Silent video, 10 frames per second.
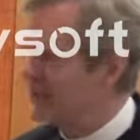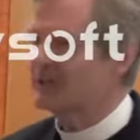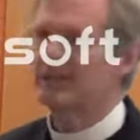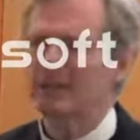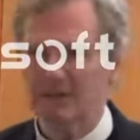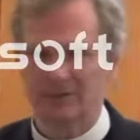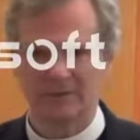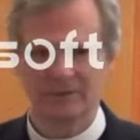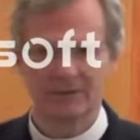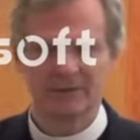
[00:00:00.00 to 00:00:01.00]
in the
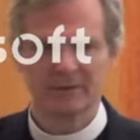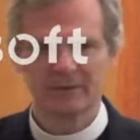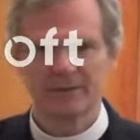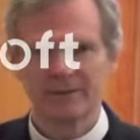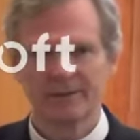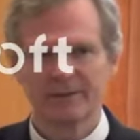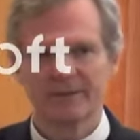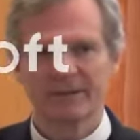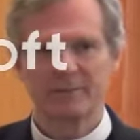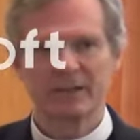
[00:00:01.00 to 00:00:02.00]
deal
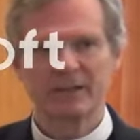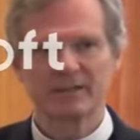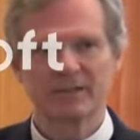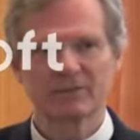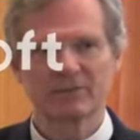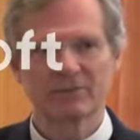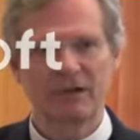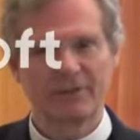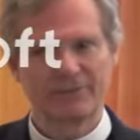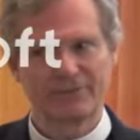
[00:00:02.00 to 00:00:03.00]
that makes it
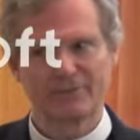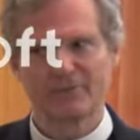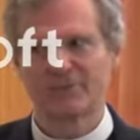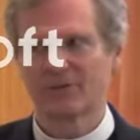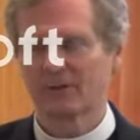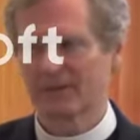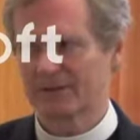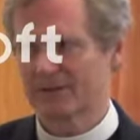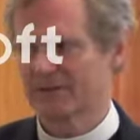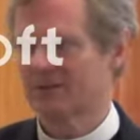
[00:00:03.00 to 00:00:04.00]
rough for
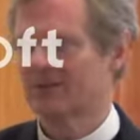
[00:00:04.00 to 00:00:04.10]
us